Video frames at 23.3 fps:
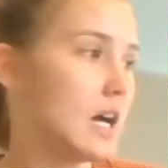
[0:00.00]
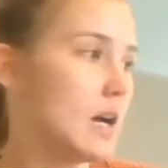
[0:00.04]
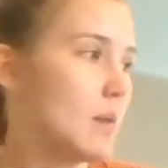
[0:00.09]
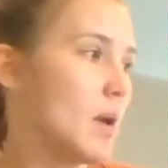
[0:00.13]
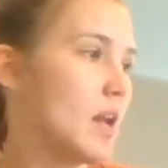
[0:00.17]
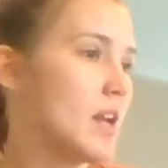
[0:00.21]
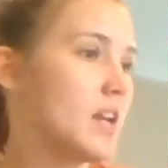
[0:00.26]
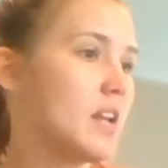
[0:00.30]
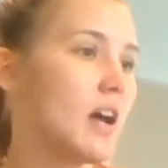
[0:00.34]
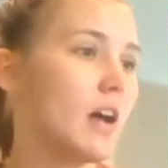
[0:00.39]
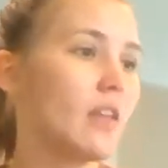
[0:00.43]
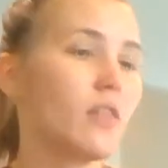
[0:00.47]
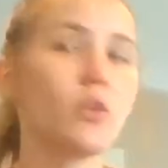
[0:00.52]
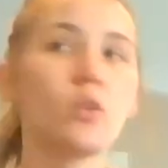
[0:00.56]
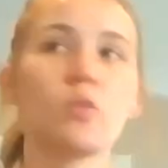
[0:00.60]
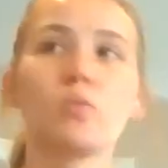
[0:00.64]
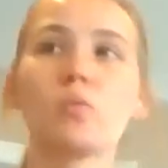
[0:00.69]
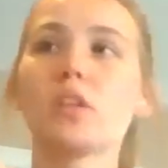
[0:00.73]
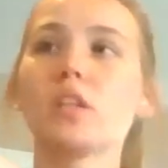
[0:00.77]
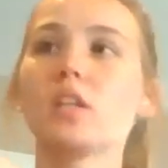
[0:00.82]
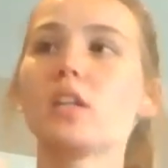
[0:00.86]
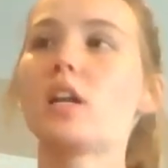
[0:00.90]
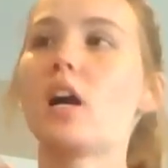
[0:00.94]
Another
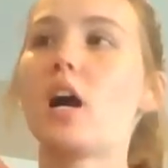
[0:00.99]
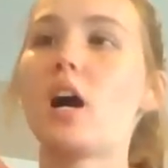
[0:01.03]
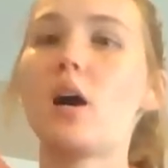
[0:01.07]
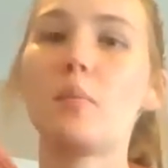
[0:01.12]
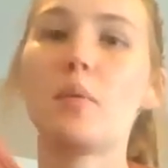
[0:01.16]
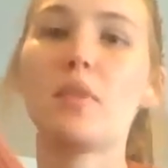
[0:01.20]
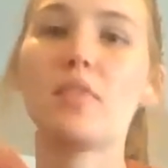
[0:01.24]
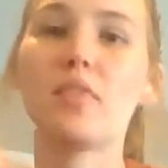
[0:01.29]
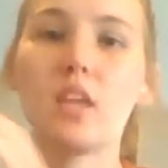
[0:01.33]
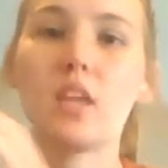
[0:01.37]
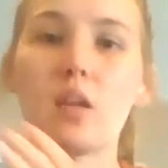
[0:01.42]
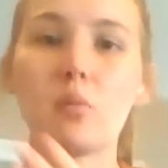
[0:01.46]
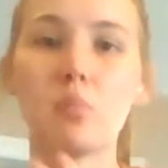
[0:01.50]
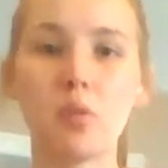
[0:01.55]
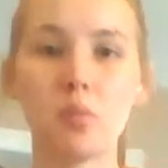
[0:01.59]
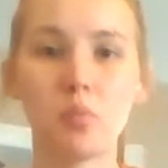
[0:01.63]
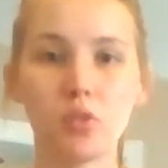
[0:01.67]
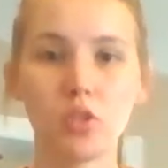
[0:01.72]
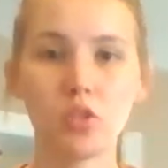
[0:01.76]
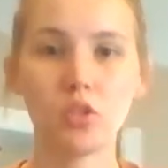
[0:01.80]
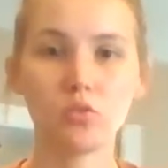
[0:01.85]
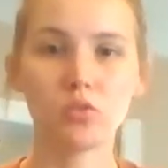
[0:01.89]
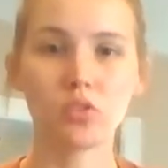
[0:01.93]
really common thing
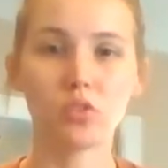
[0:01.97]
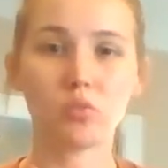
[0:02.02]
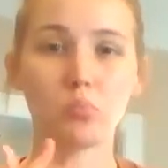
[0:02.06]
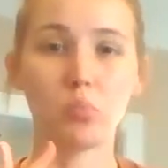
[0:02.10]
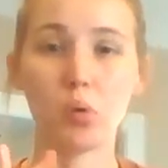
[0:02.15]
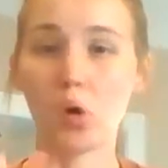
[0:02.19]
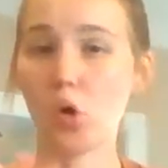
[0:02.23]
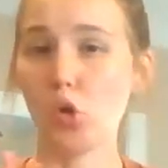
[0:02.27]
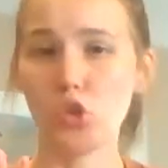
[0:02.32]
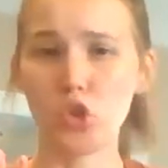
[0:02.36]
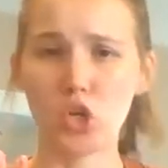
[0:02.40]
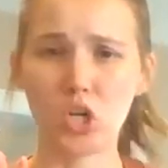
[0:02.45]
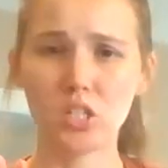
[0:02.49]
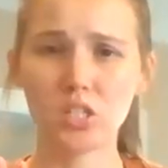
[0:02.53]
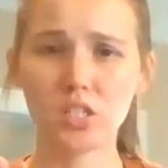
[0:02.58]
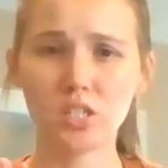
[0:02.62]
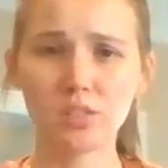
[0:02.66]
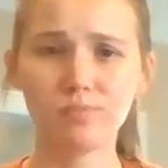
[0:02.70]
people use are ball jars.